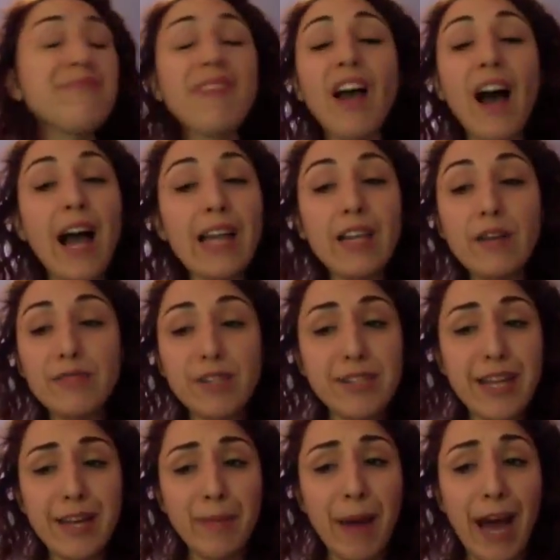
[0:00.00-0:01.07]
I love to
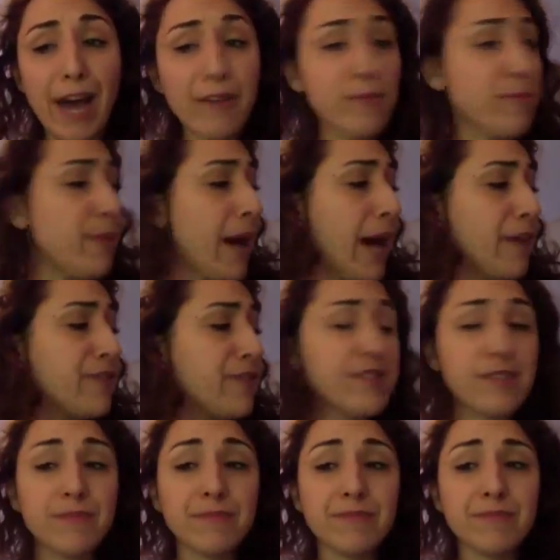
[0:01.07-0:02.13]
take
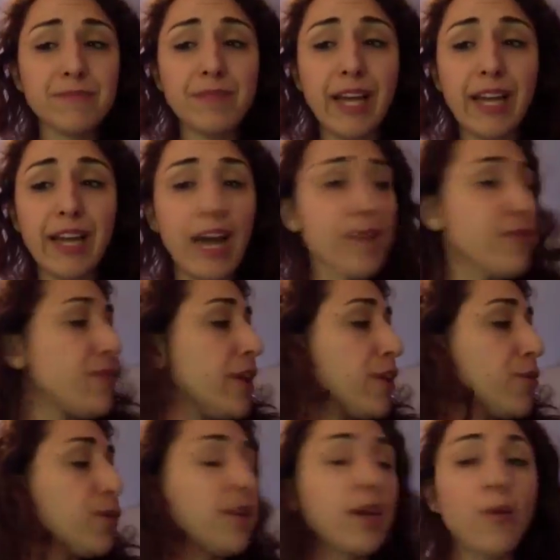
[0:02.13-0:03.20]
baths. Like I think
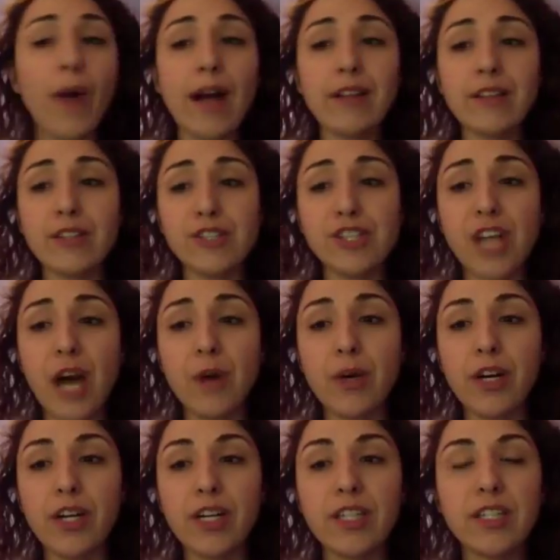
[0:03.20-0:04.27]
really well in the
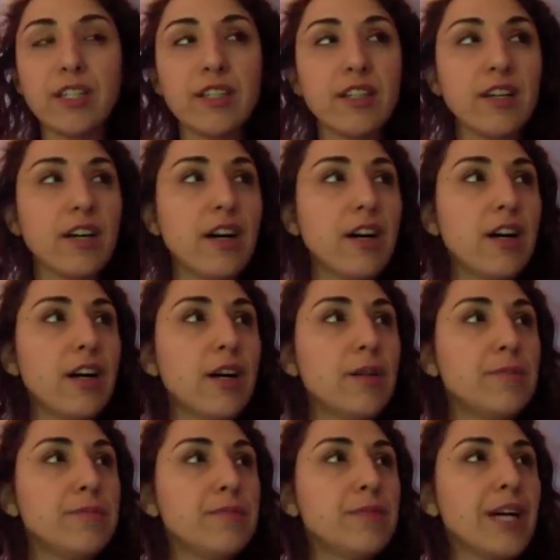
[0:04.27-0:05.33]
shower. A
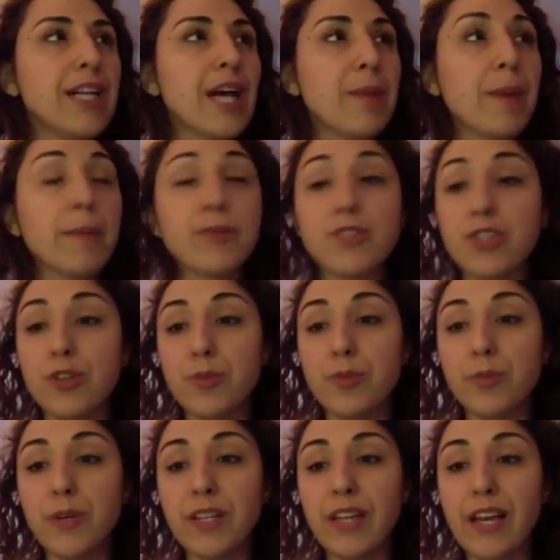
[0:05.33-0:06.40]
lot of people do,
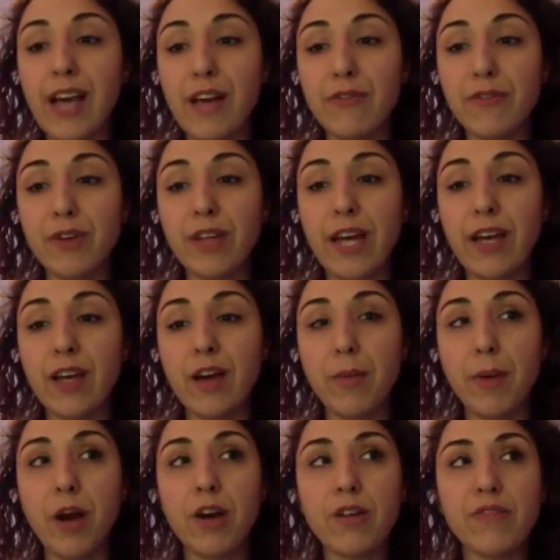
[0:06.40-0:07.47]
but like I feel like a
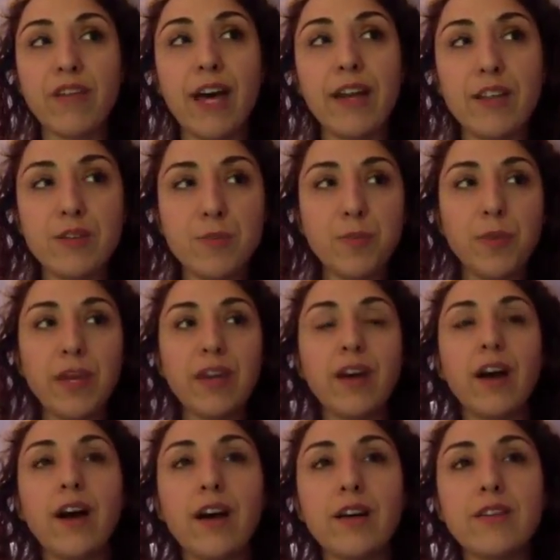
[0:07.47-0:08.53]
part of that is
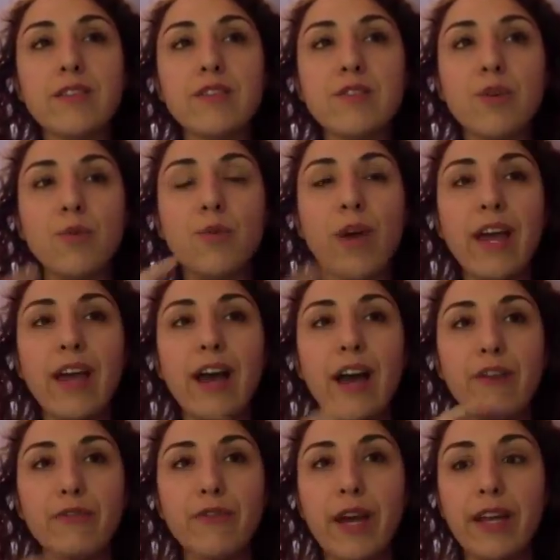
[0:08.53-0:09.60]
because the way I
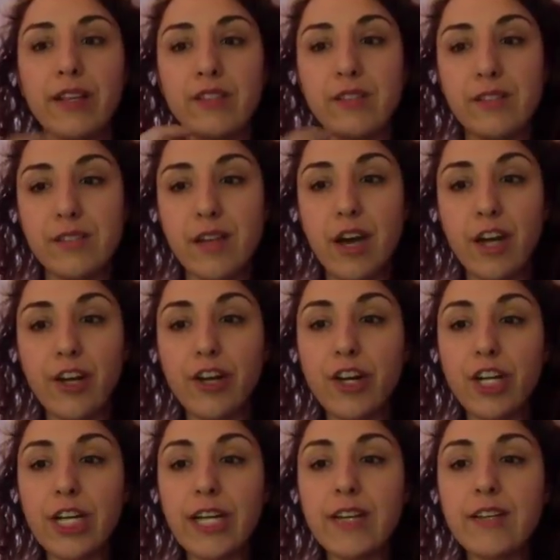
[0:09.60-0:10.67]
fight and
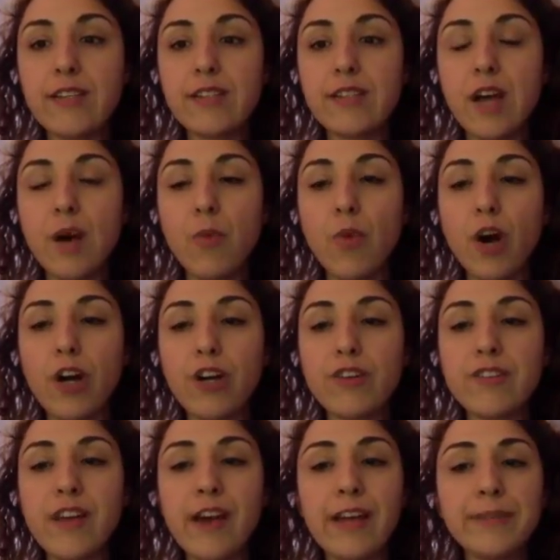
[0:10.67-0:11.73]
desire is in a water
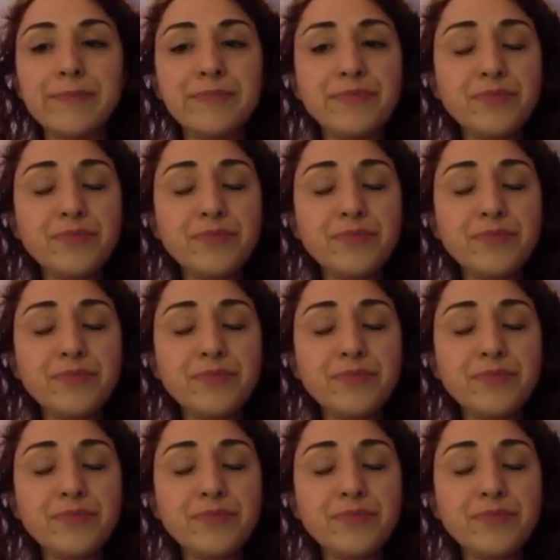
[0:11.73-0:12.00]
sign.